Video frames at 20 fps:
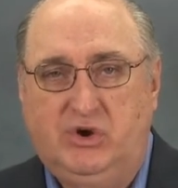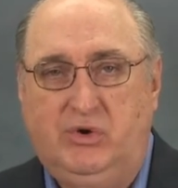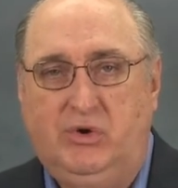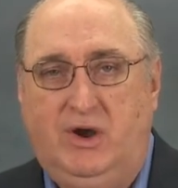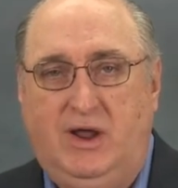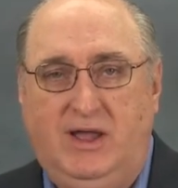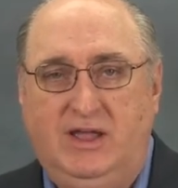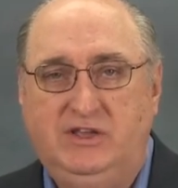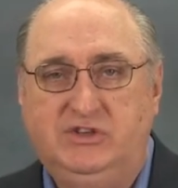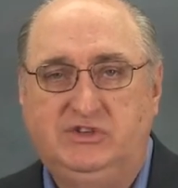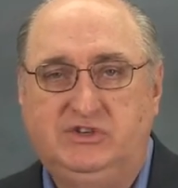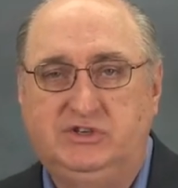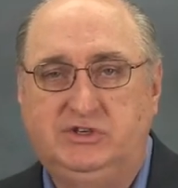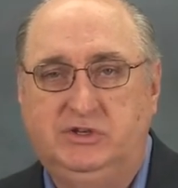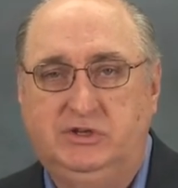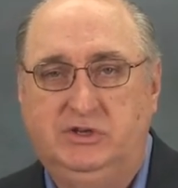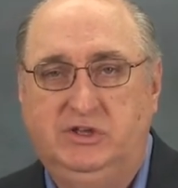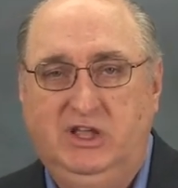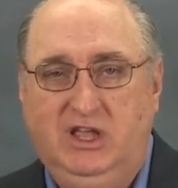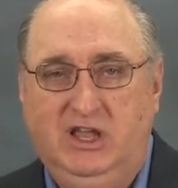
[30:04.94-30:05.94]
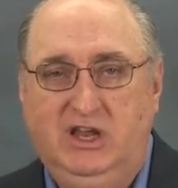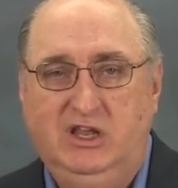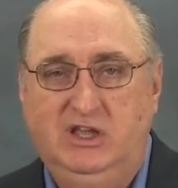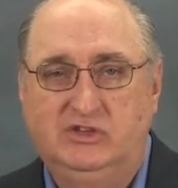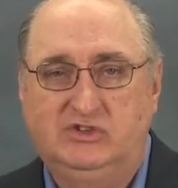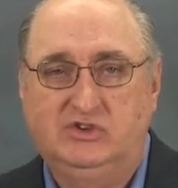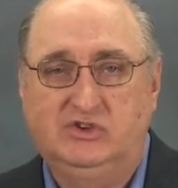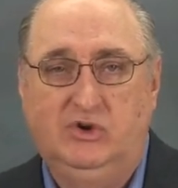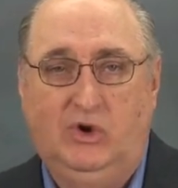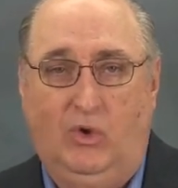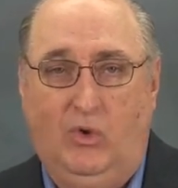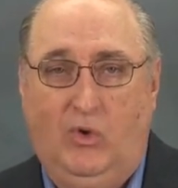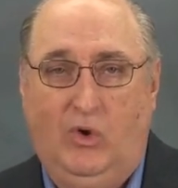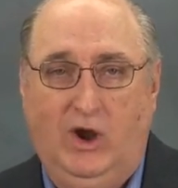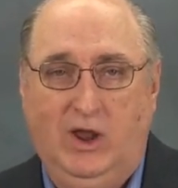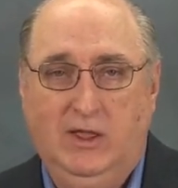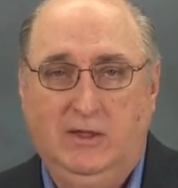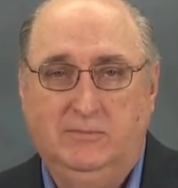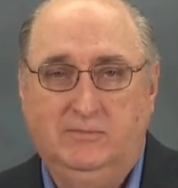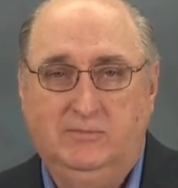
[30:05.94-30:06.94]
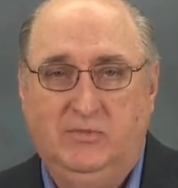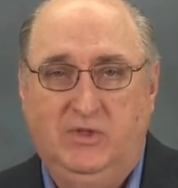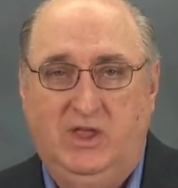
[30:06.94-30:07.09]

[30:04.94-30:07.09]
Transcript: Christ in his glory.